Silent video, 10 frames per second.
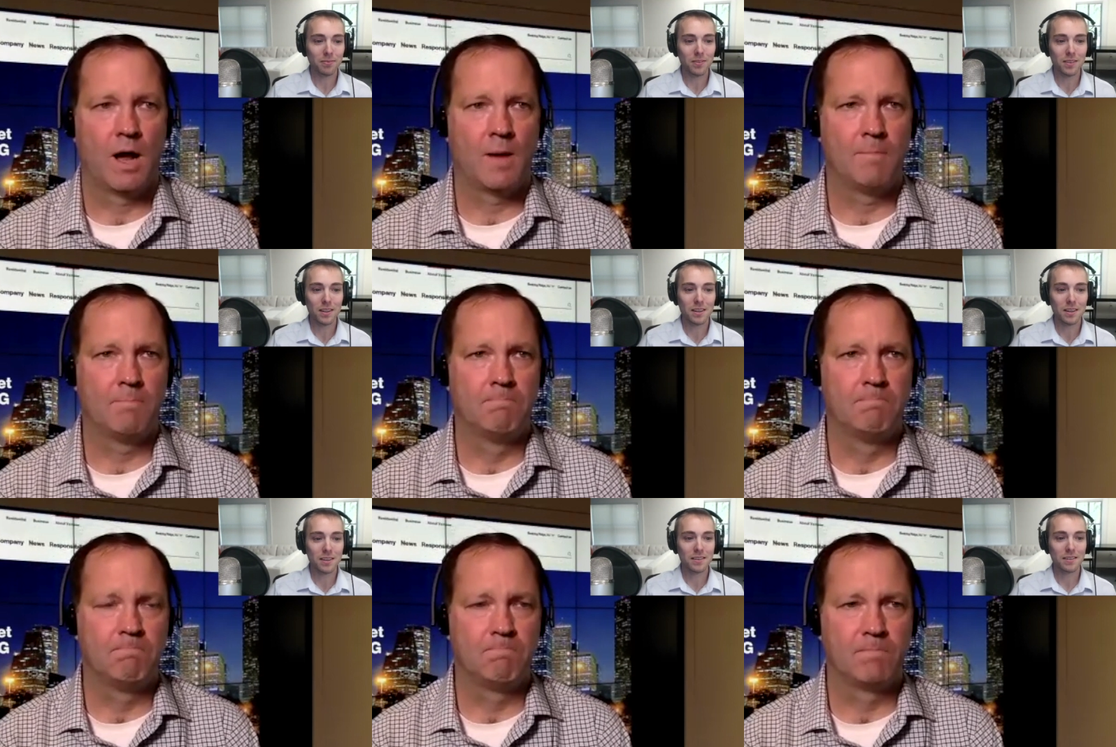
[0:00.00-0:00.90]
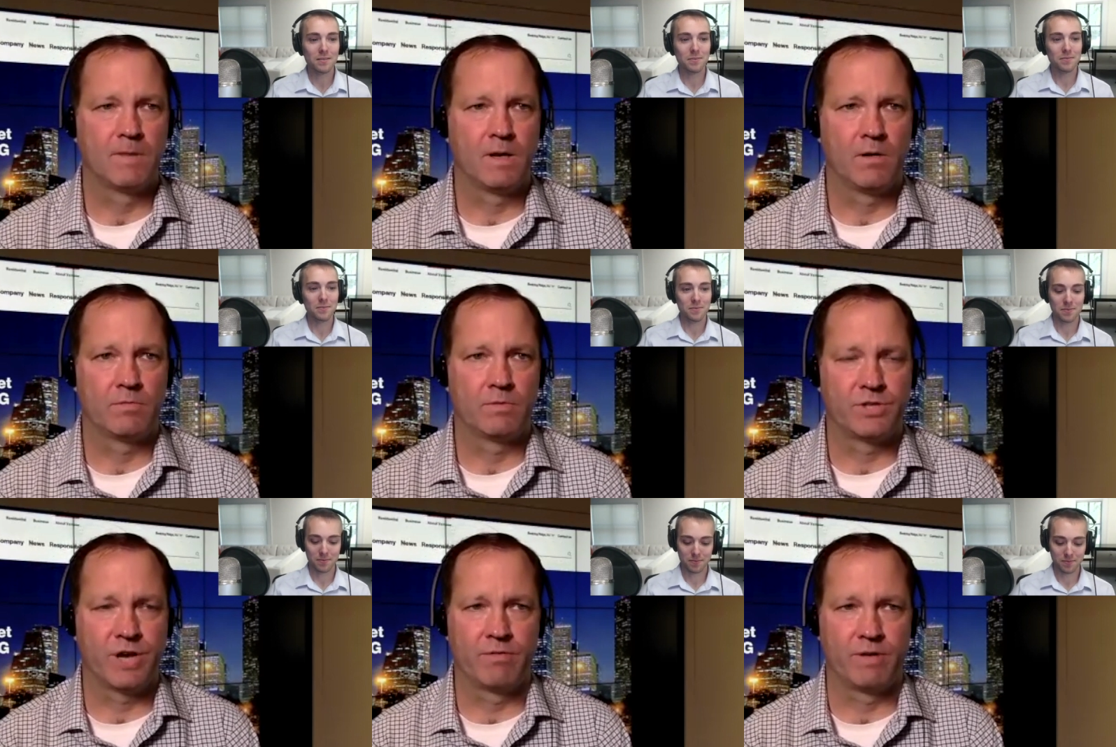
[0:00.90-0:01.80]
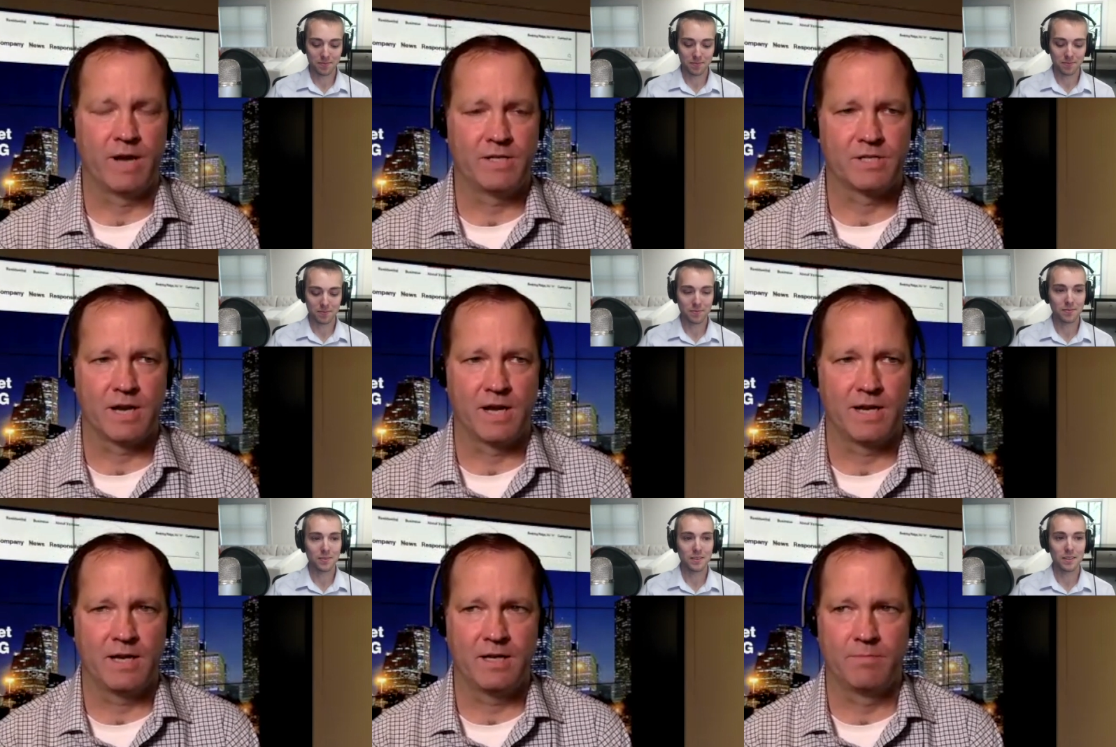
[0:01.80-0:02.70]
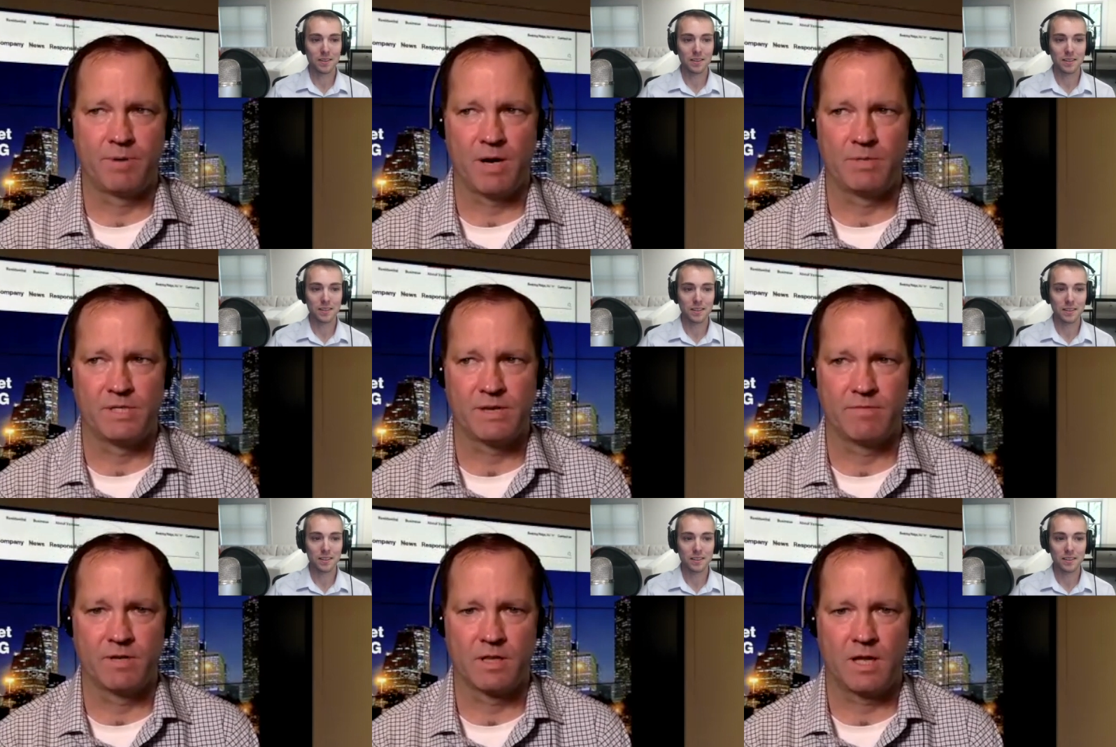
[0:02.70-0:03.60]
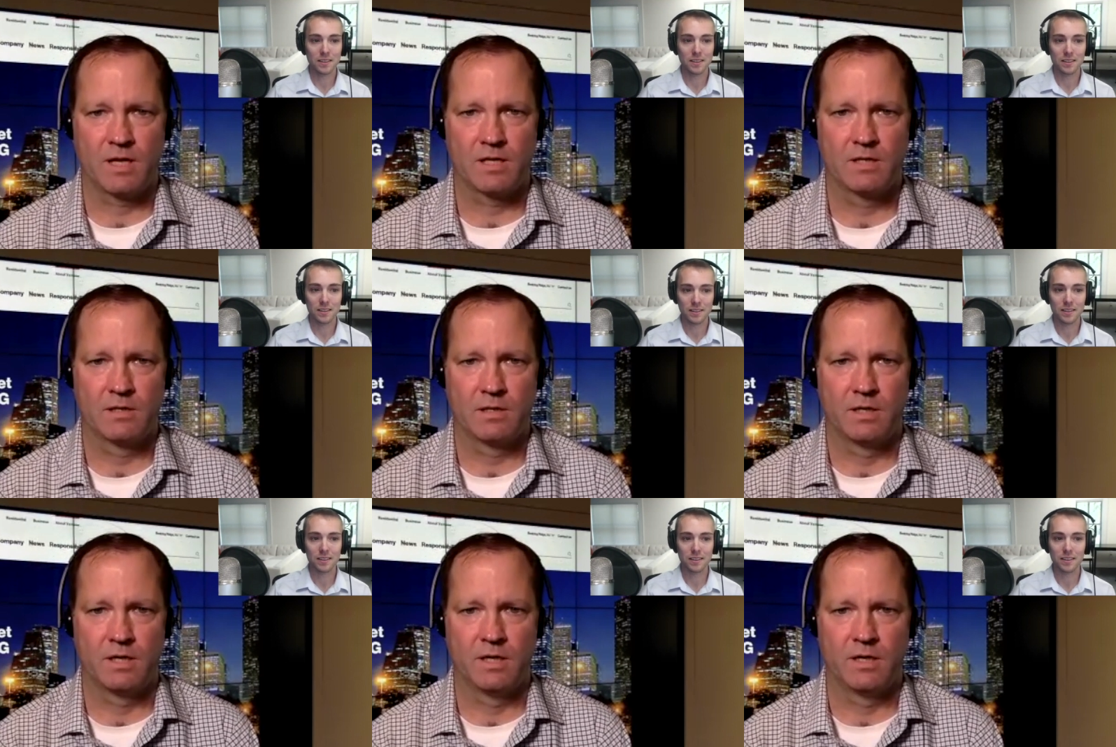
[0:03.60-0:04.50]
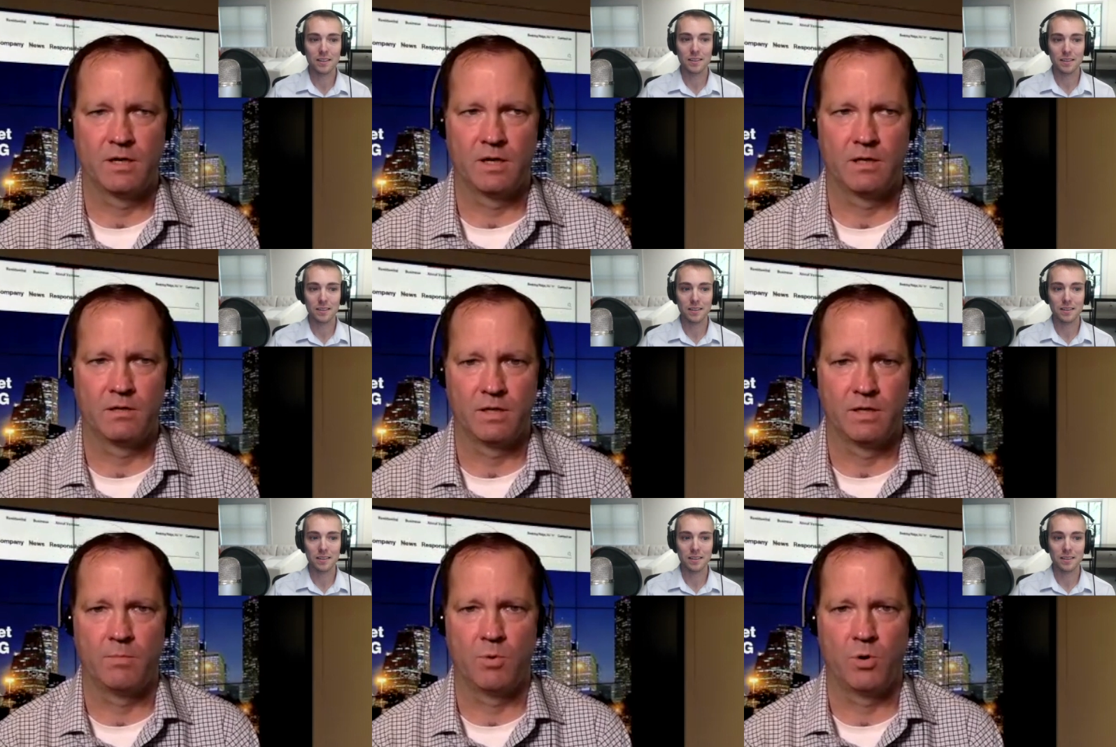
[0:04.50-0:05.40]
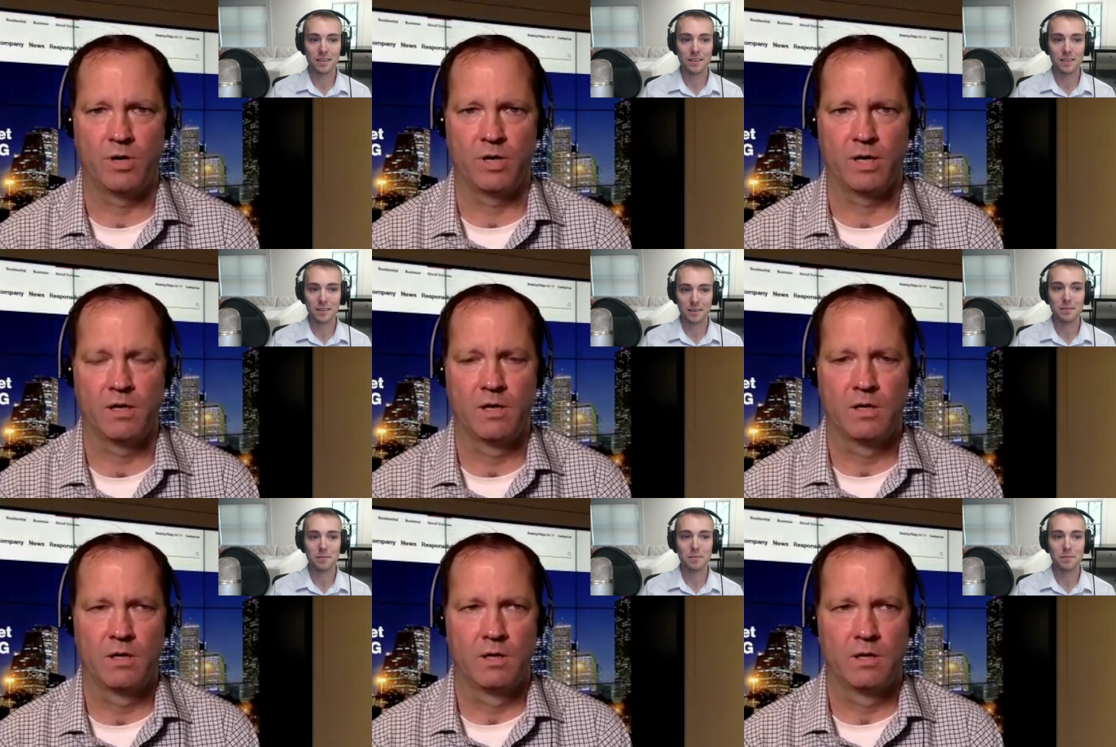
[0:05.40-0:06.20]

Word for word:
Speaker 1: Um, you know, generally I just, I get in probably seven o'clock in, uh, in the morning.